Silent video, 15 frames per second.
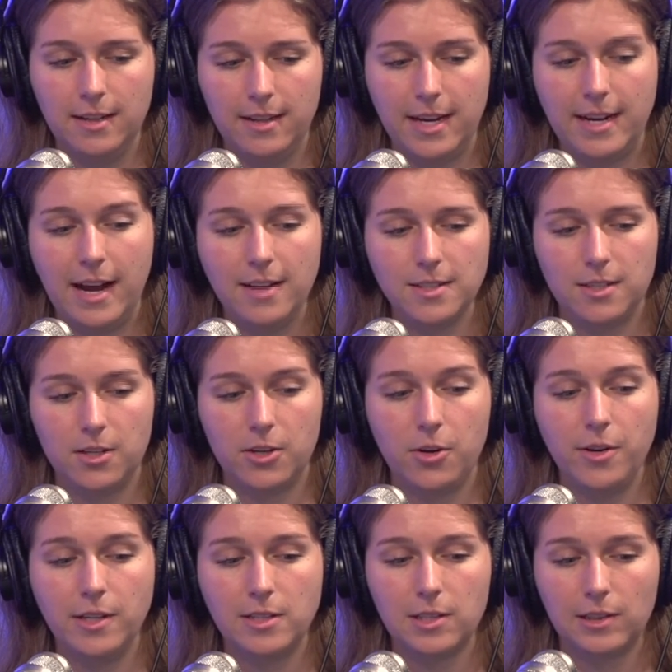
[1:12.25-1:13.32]
and they announced that they're
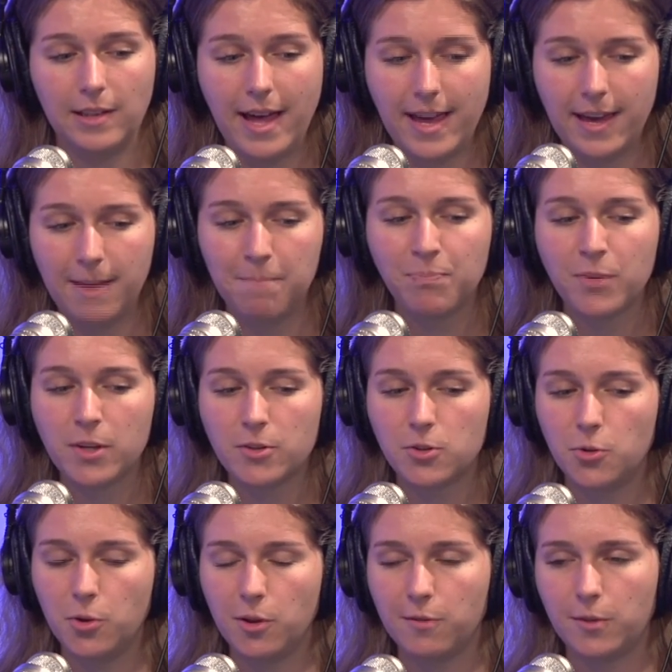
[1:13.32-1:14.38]
going to delay it
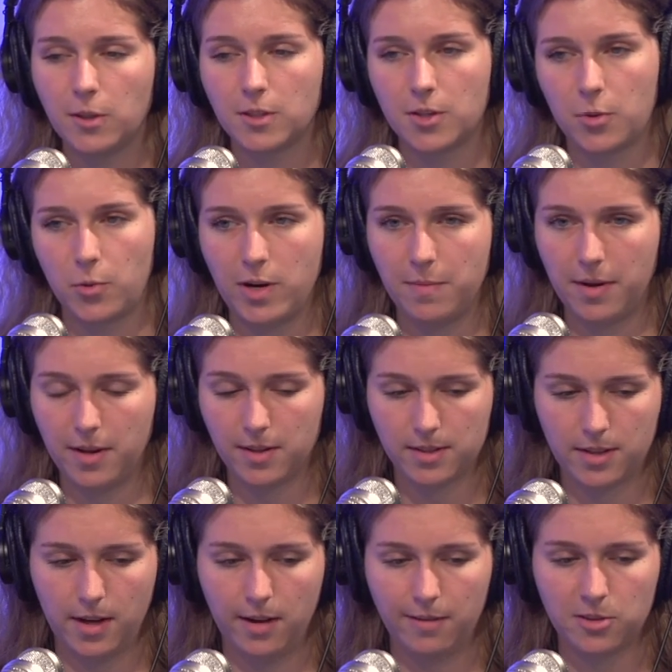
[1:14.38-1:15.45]
to the first 3
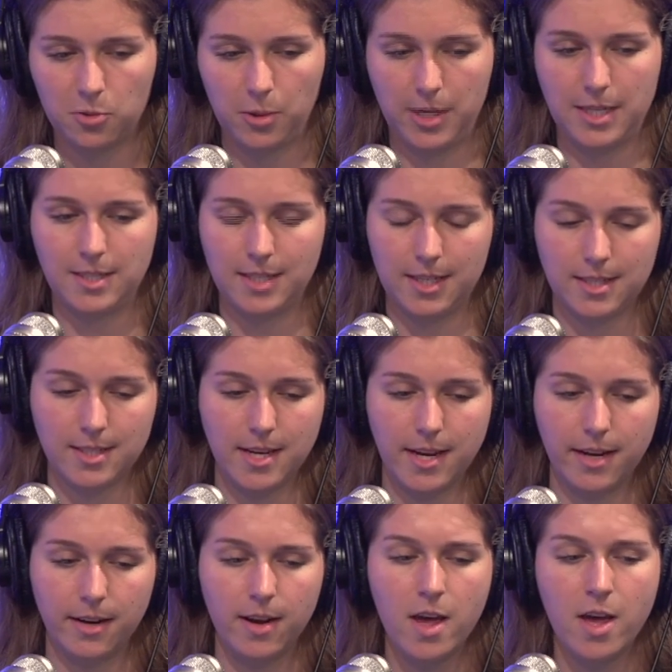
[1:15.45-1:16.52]
months of
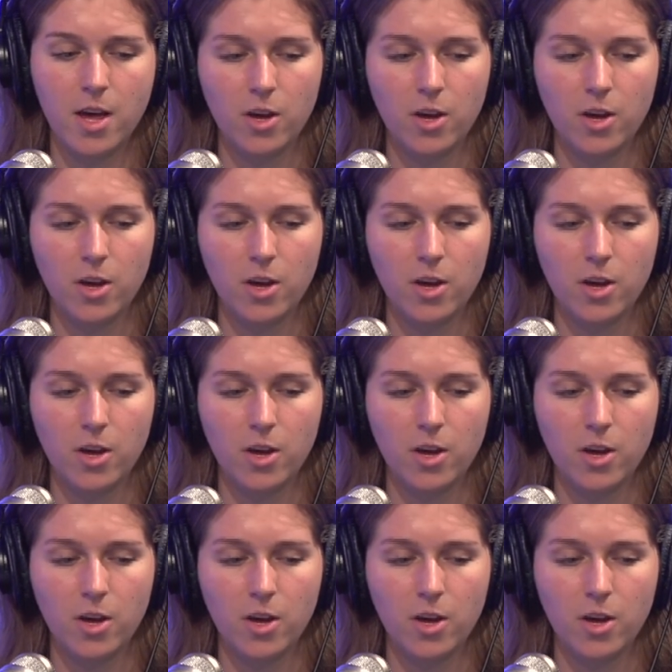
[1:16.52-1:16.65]
2016,